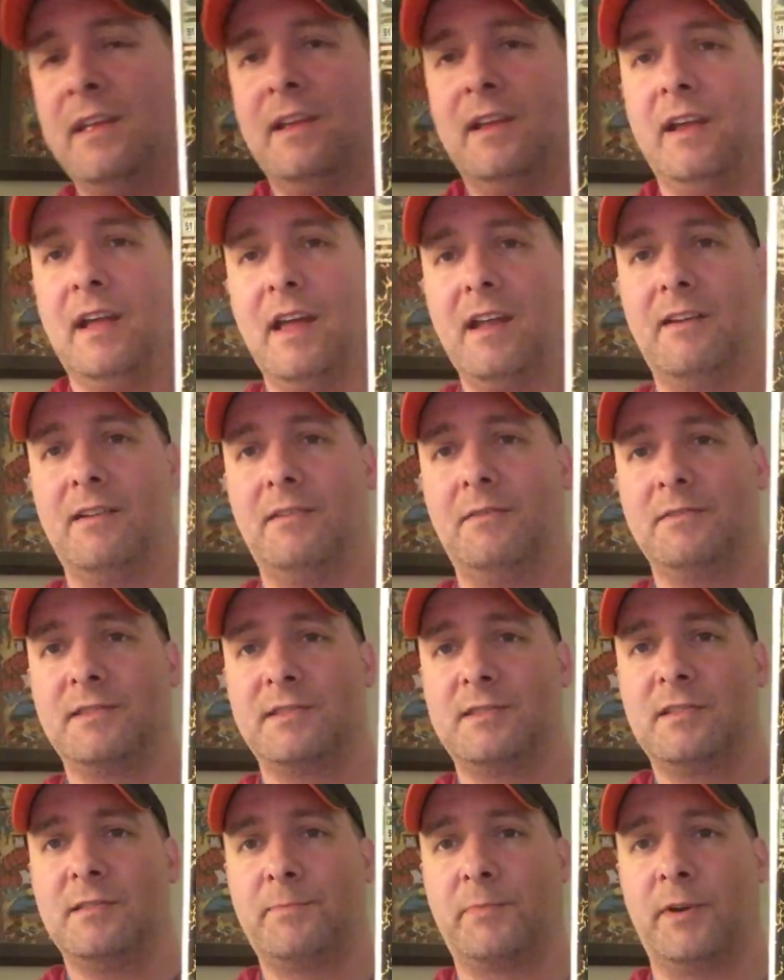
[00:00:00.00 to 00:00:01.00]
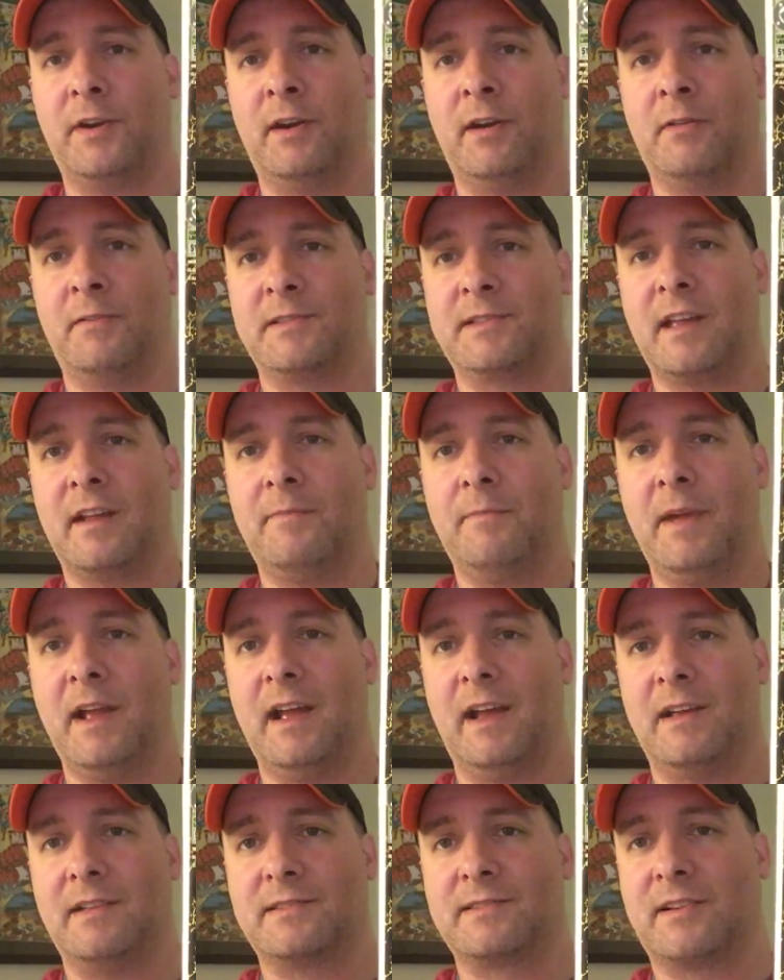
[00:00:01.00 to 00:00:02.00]
I don't know. It's a superhero. He's got a
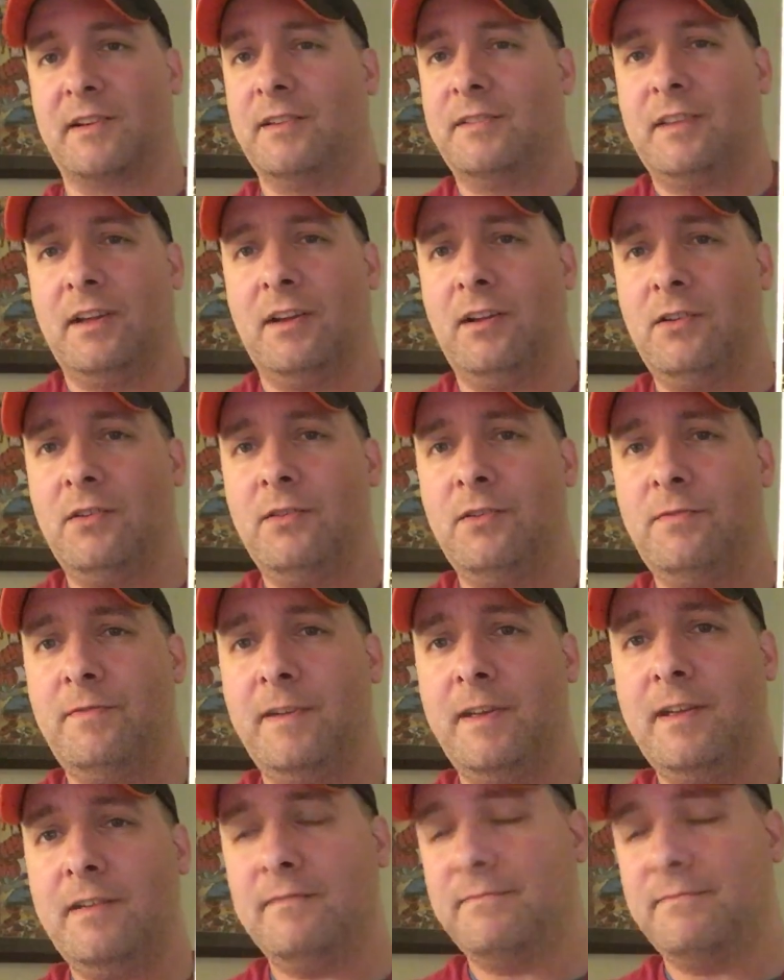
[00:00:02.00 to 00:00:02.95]
mask. Aren't they all goofy?